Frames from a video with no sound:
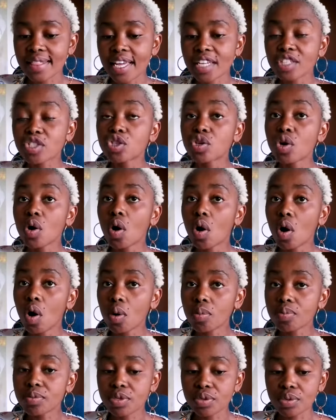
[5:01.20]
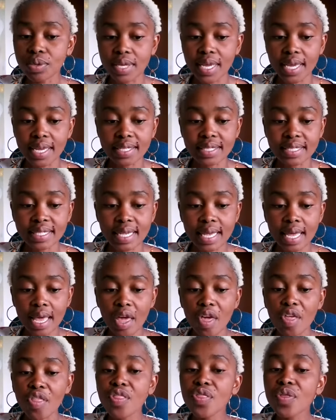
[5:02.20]
that you hope to get
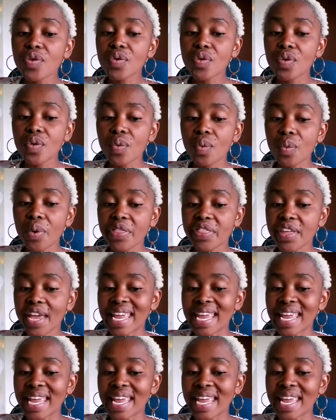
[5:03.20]
through with